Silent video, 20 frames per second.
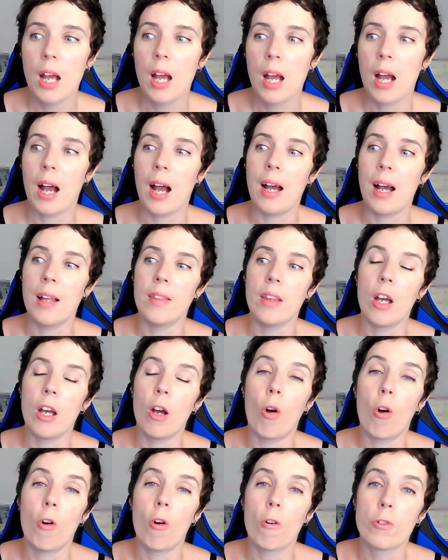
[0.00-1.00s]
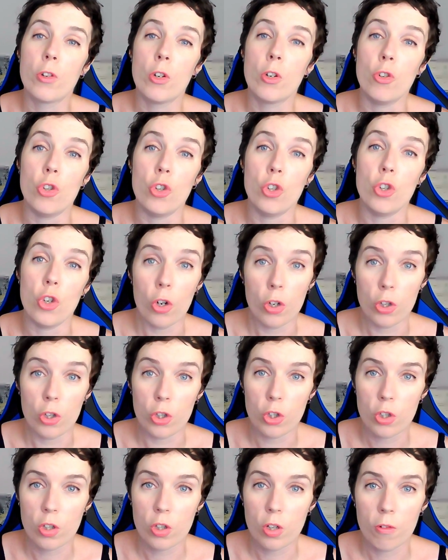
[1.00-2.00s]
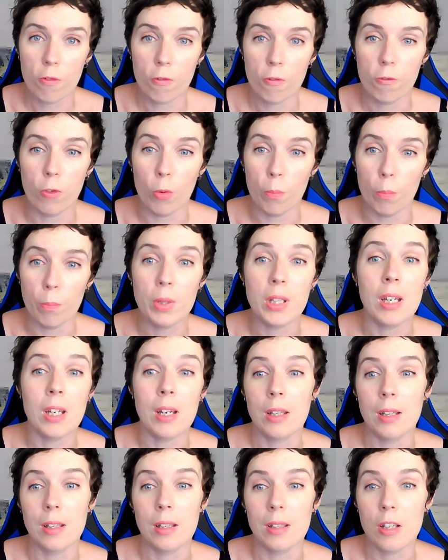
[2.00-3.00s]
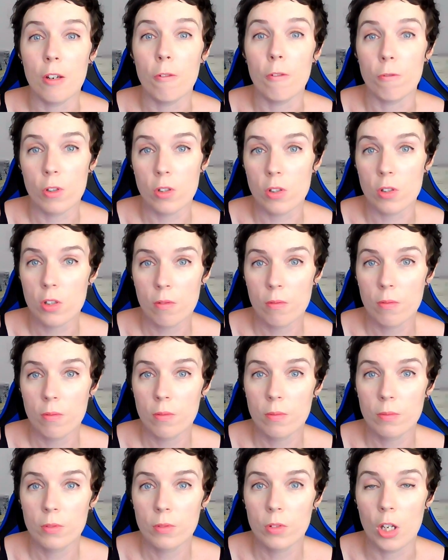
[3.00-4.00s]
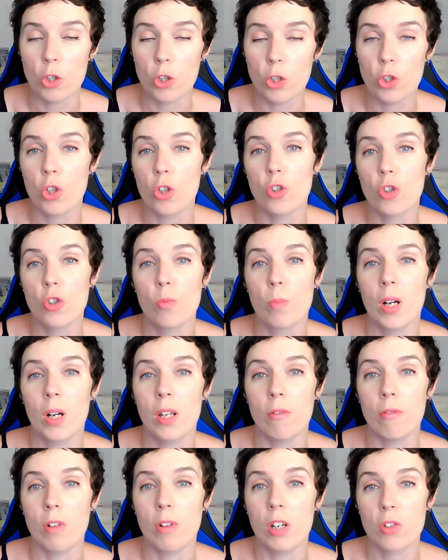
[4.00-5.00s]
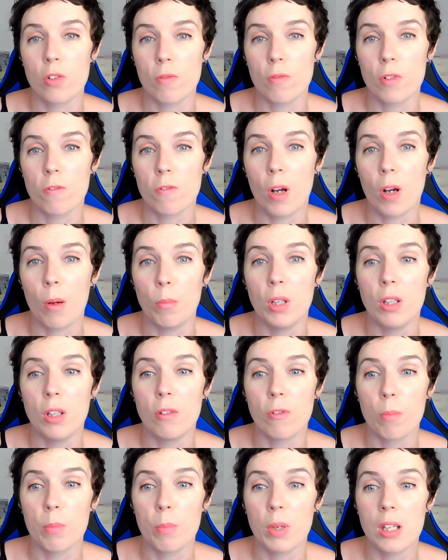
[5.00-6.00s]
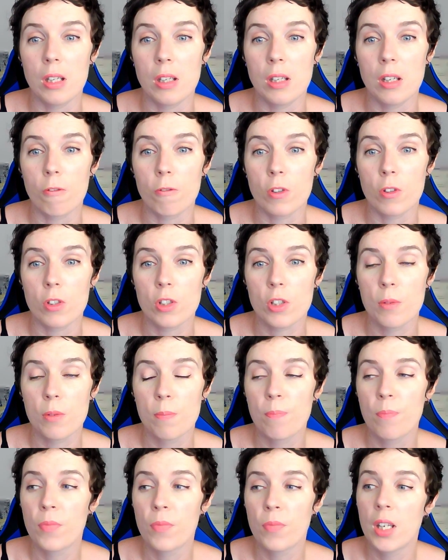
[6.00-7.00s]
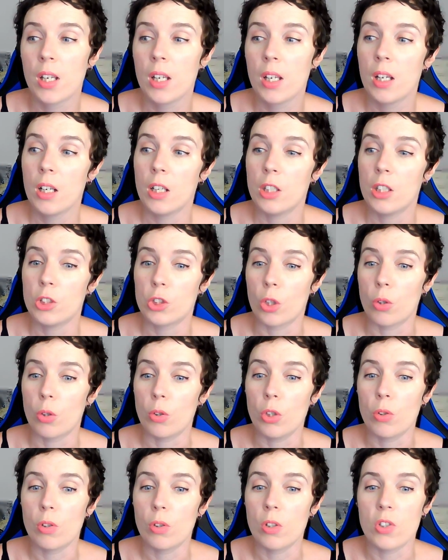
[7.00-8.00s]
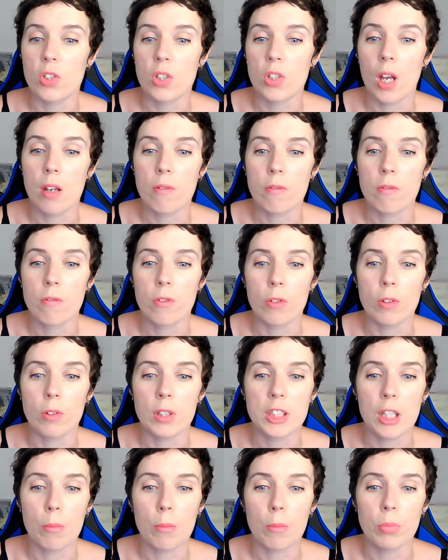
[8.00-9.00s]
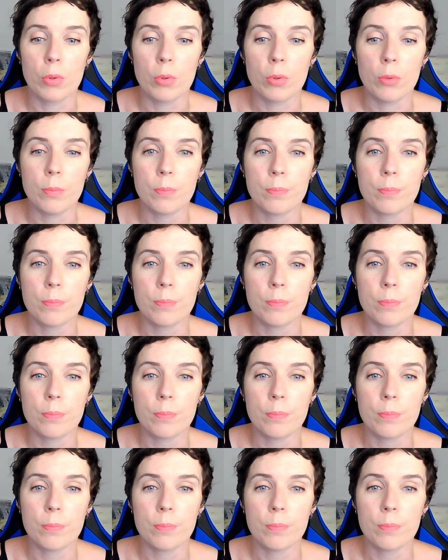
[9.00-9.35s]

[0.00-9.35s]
and they're often judged for being different. They're judged by the rest of the family for being different. So you could say, for example,